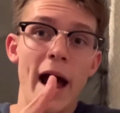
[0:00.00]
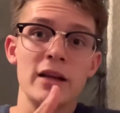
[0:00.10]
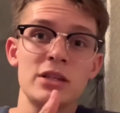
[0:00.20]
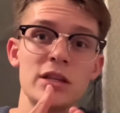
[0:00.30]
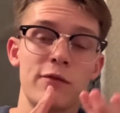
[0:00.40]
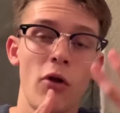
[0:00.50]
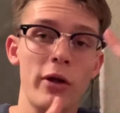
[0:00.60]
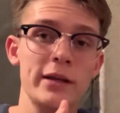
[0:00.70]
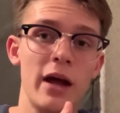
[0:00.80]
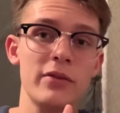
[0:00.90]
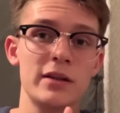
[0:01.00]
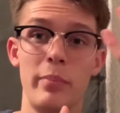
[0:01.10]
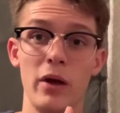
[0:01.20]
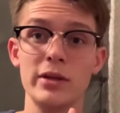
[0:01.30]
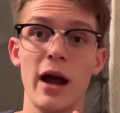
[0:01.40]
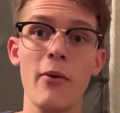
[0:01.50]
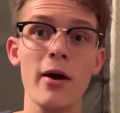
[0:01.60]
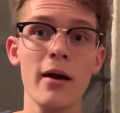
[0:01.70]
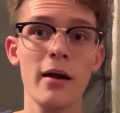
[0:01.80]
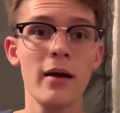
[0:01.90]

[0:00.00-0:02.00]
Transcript: as she's falling down this bell tower.